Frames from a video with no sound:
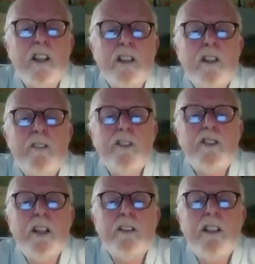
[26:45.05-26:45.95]
had done for
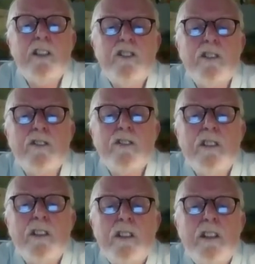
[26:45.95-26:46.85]
generations,
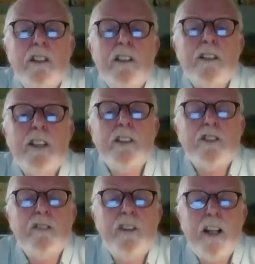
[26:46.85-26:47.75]
they
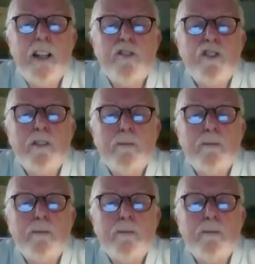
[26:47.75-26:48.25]
survived.